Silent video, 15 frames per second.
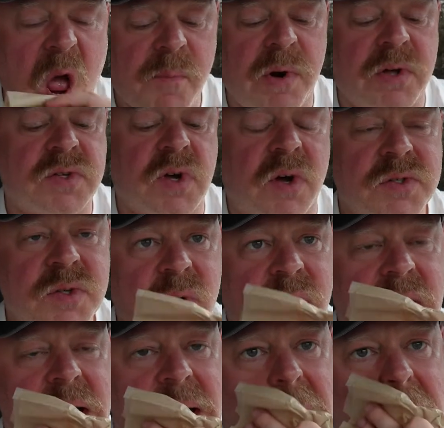But it's also
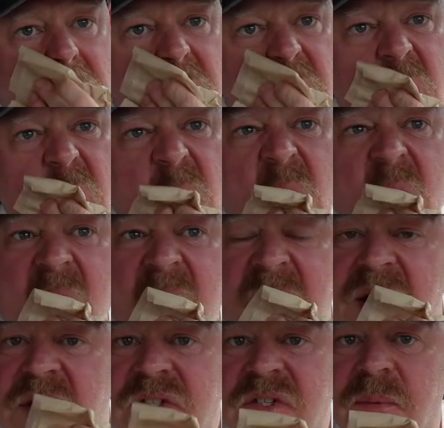got
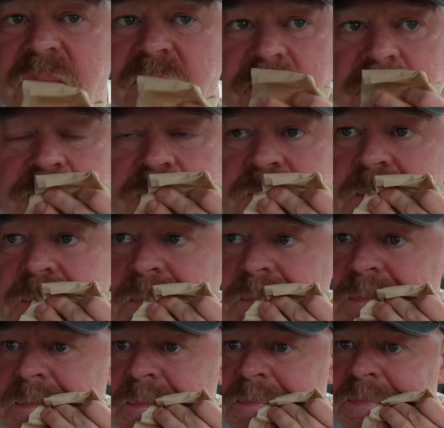some
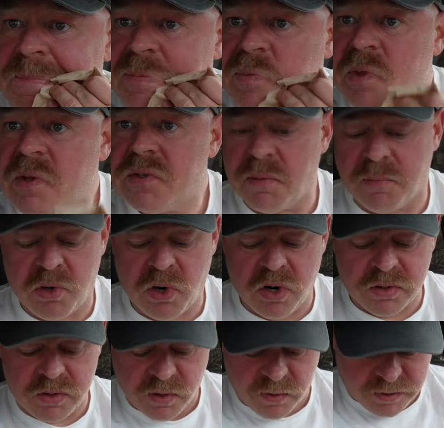some
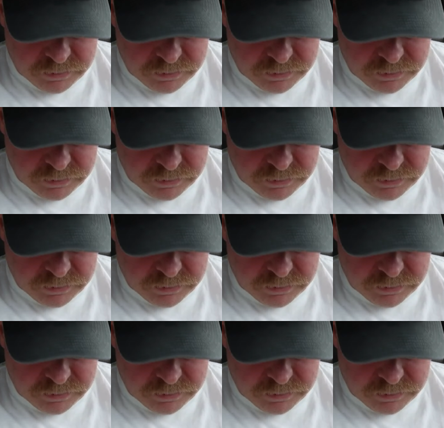girth to